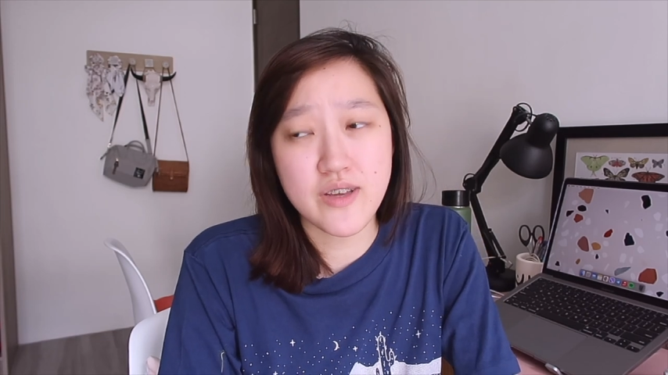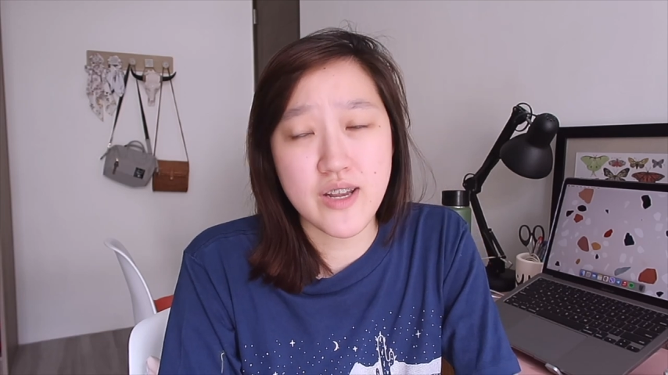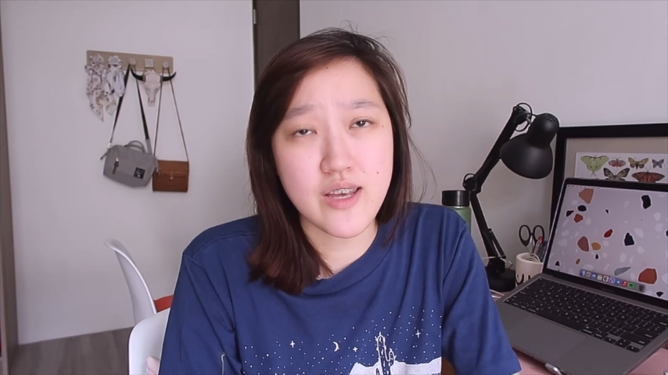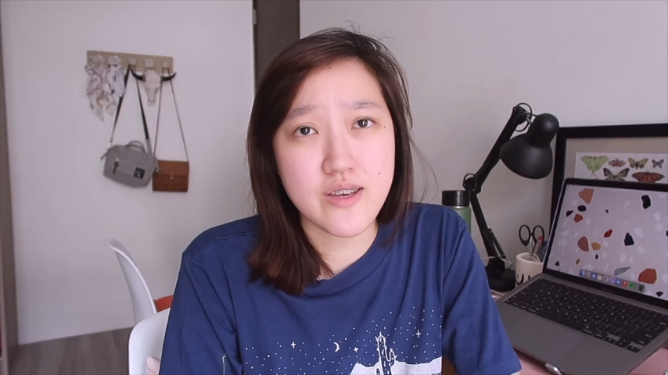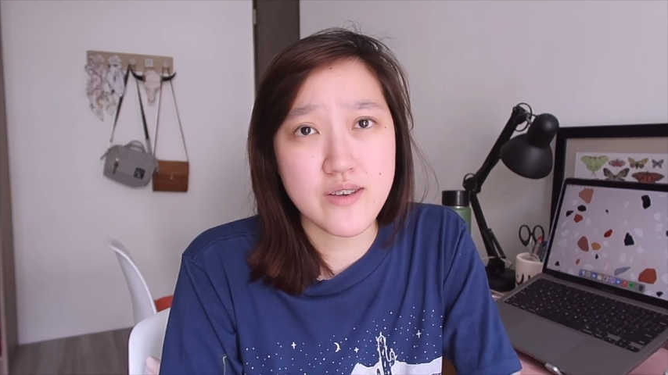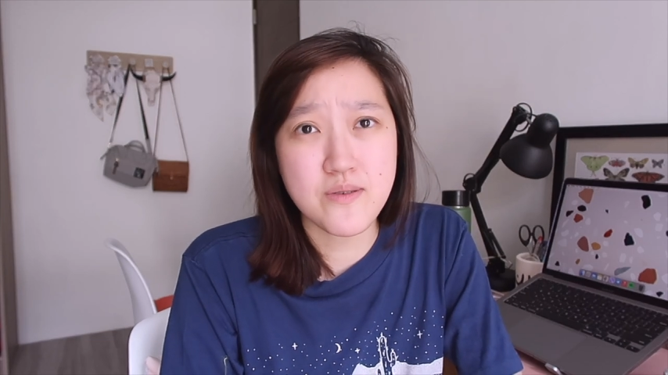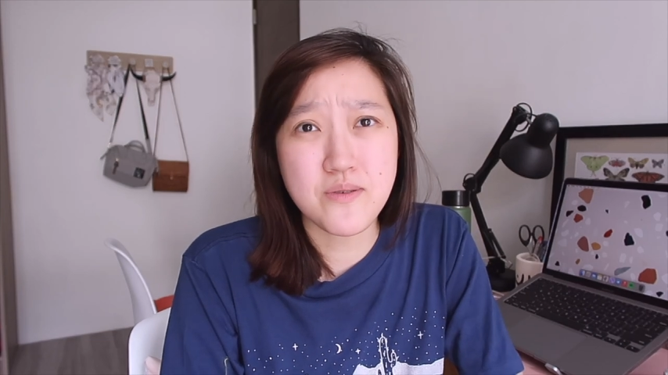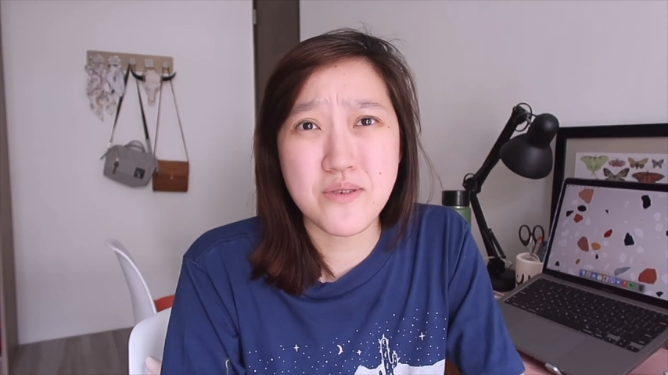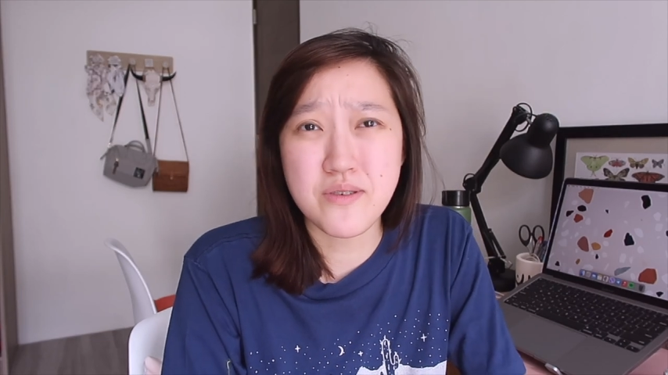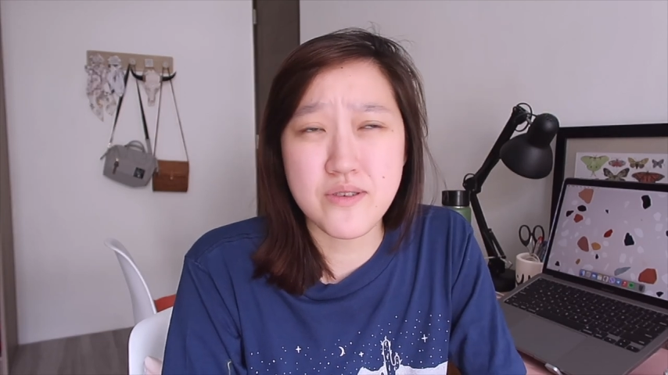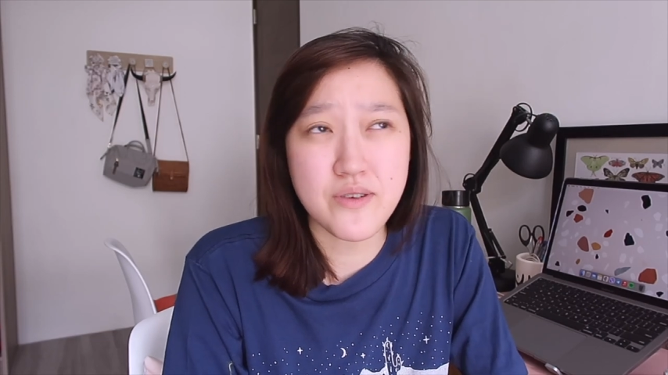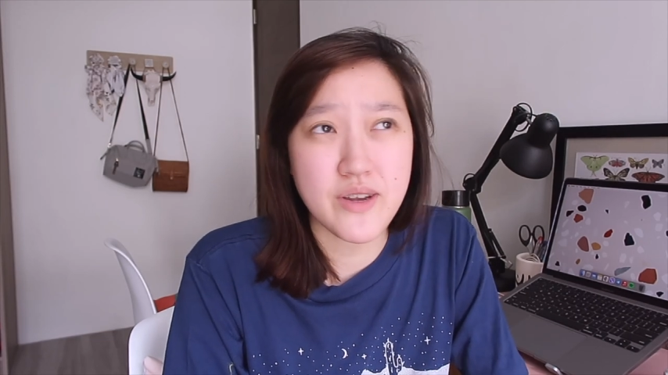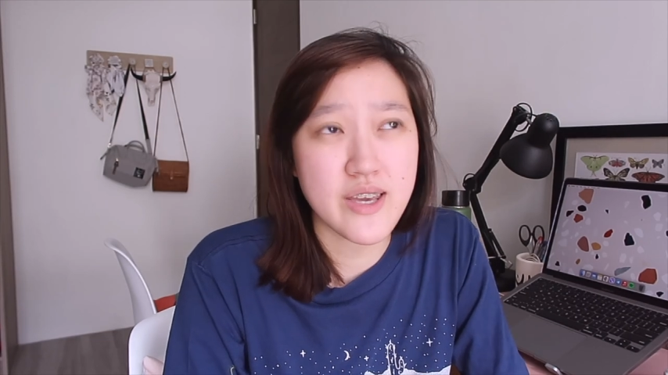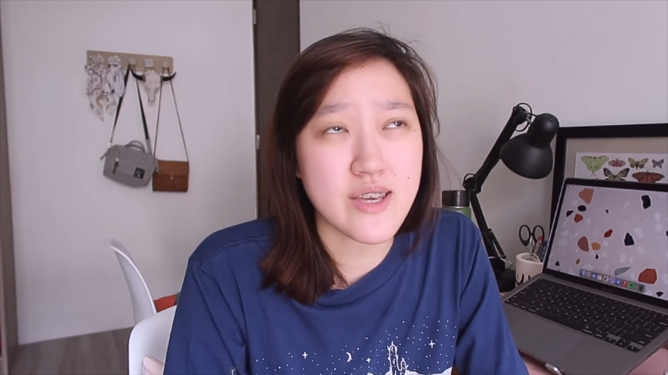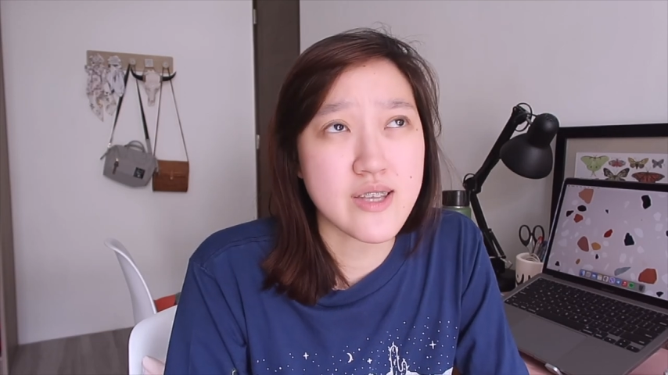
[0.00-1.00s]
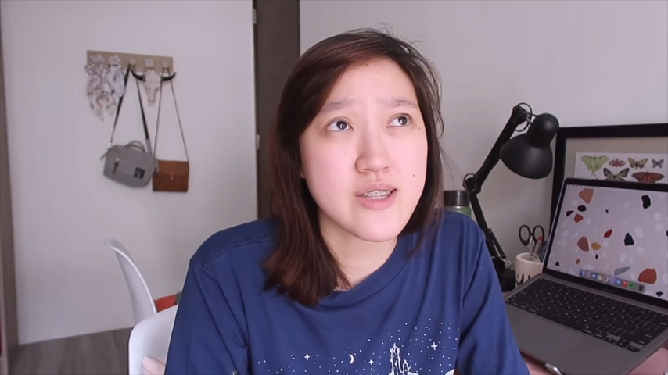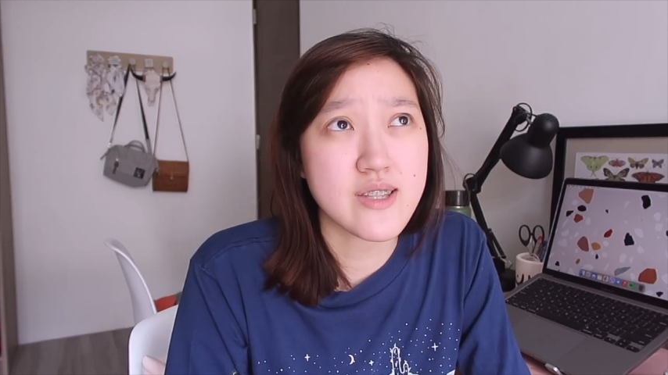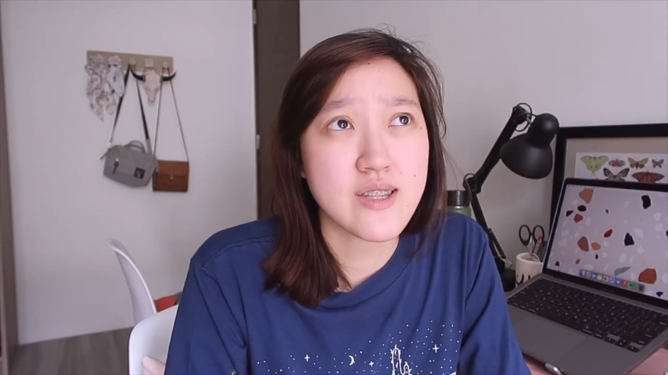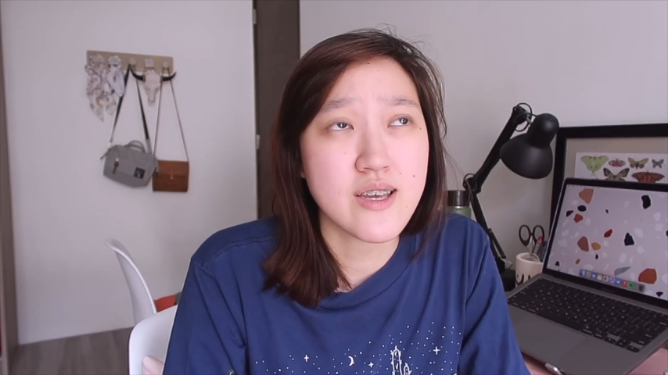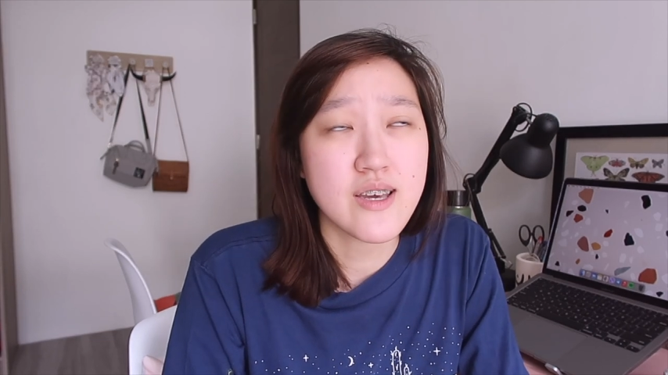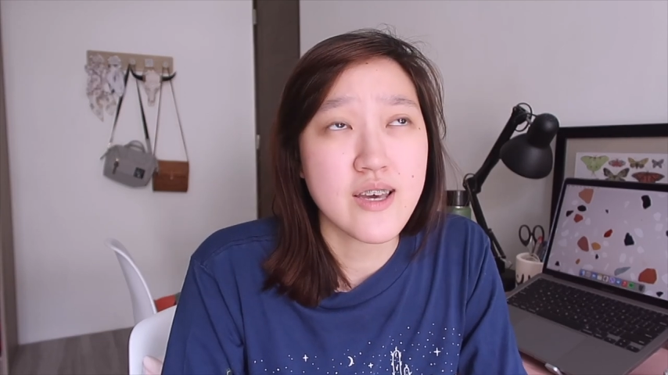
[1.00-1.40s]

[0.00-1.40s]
feeling great.